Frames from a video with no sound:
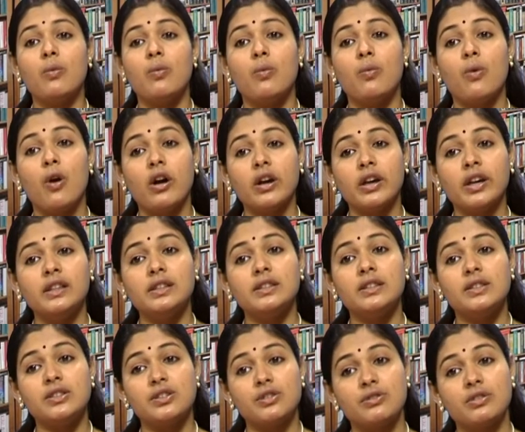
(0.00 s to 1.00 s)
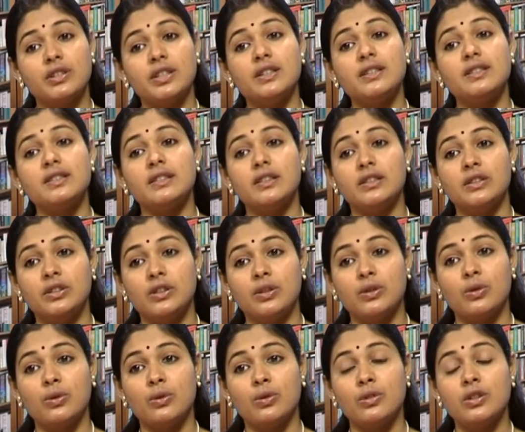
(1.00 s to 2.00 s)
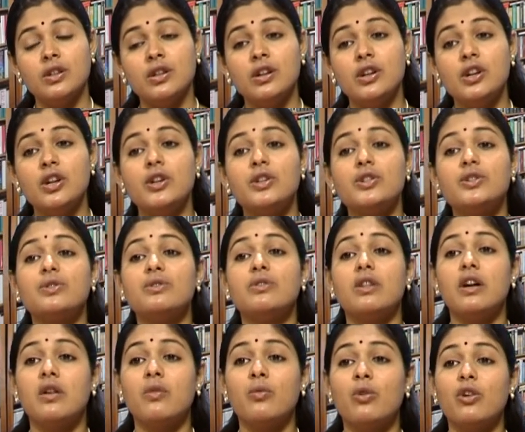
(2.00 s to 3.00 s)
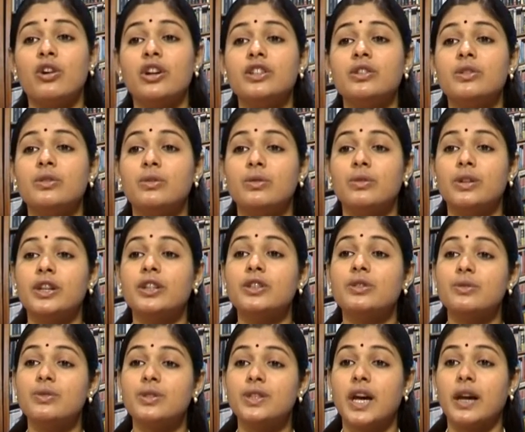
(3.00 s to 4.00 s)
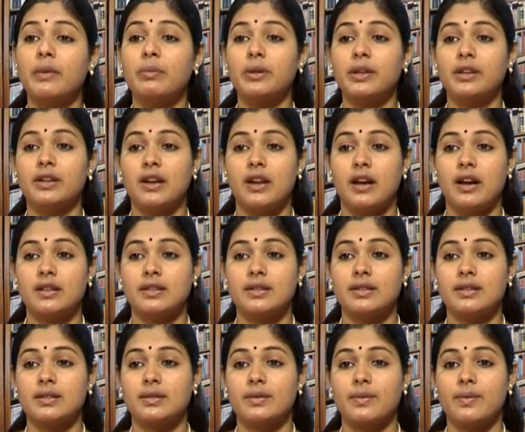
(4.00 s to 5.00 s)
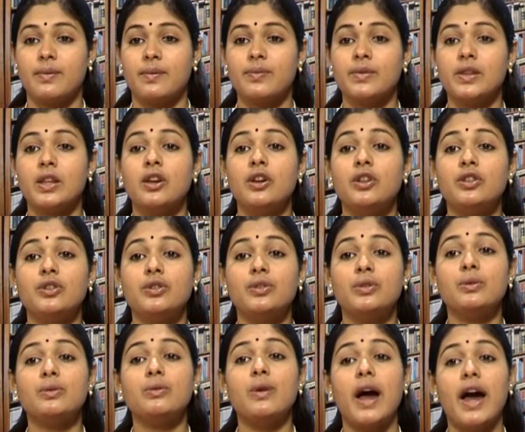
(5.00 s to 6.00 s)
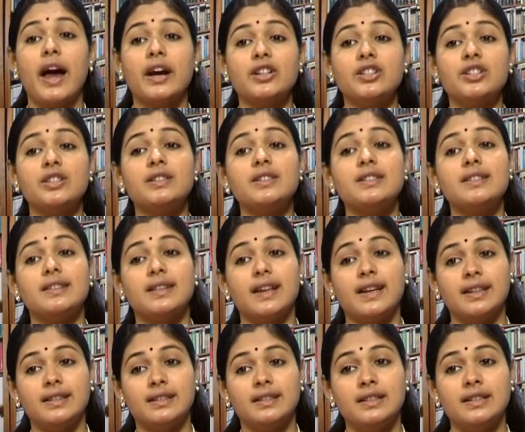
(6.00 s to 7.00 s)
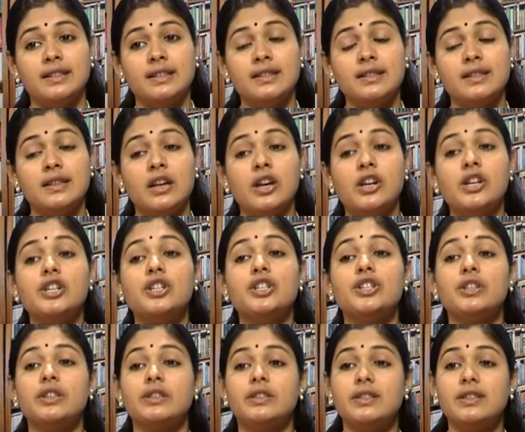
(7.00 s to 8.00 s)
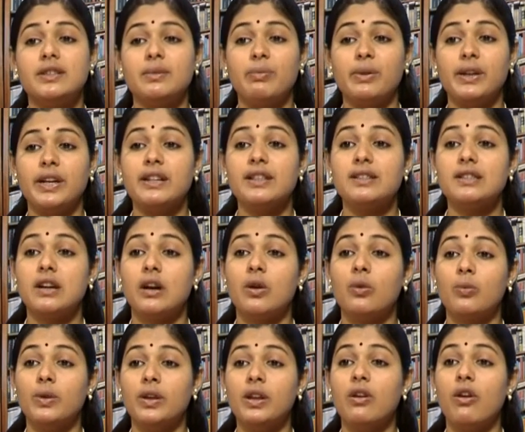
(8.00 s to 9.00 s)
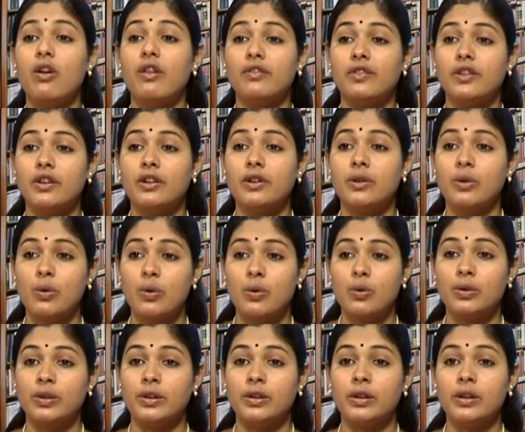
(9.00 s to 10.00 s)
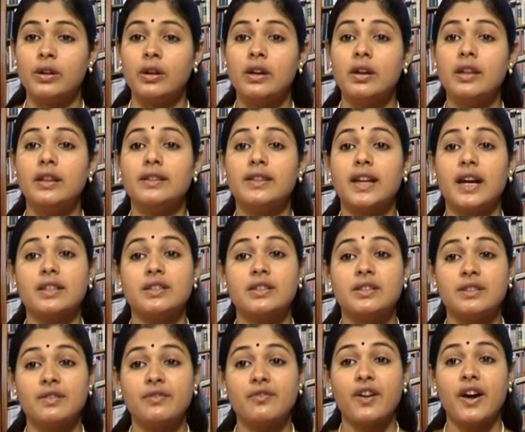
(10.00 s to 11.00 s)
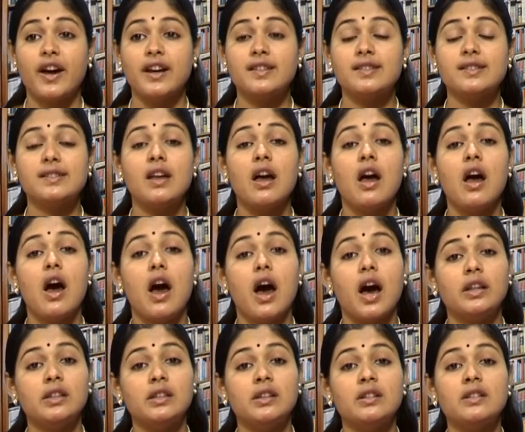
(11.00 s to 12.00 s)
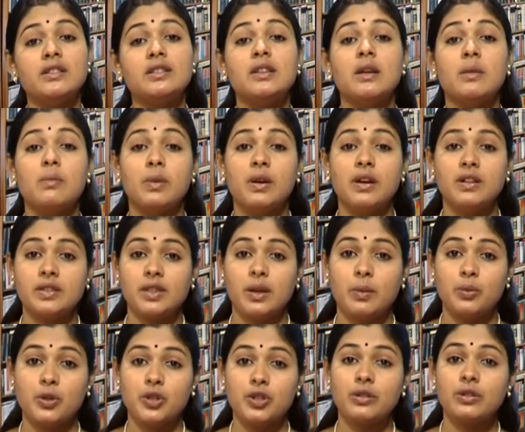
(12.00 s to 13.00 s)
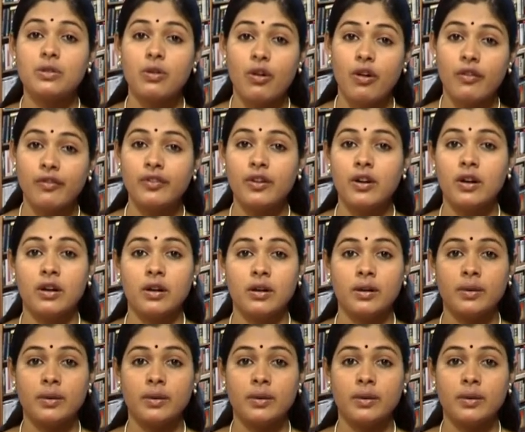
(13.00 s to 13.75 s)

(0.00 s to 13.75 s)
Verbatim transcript: walking the streets in the cold to avoid going to typing class. Through actions like these, she displays a will of her own that defies others' perception of her.